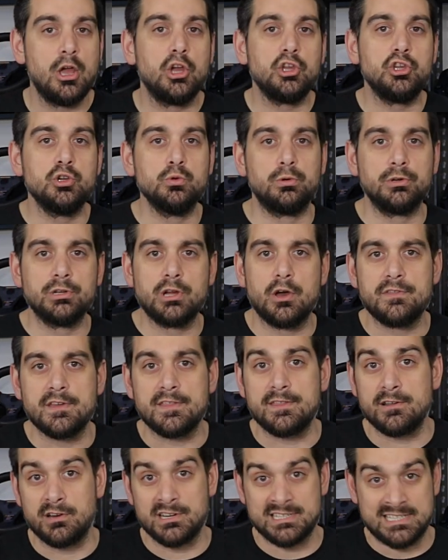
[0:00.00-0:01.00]
you will know
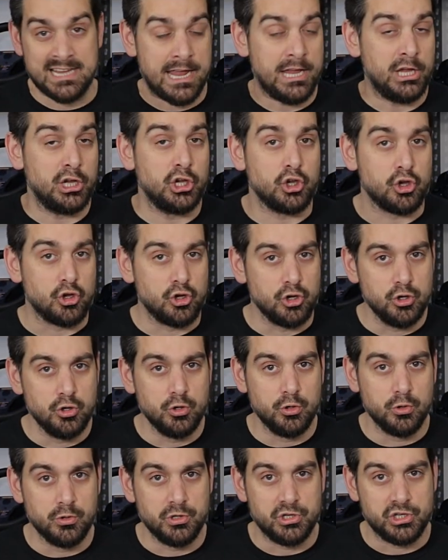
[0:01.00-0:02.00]
that there is a
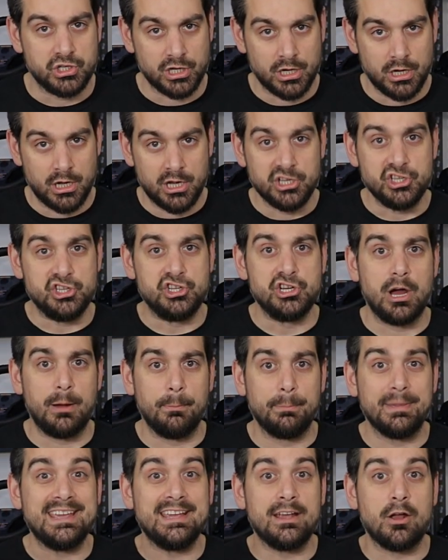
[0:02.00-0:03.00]
huge
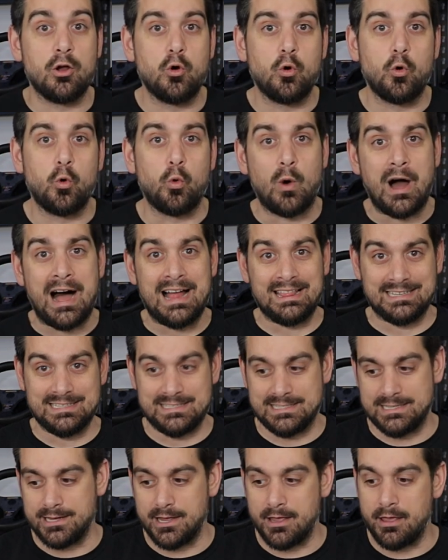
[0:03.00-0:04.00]
jump in
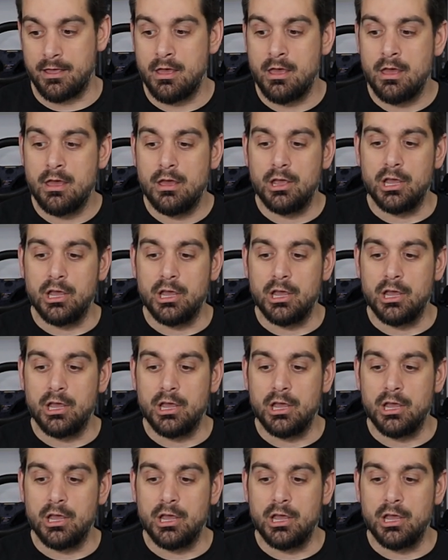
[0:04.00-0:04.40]
quality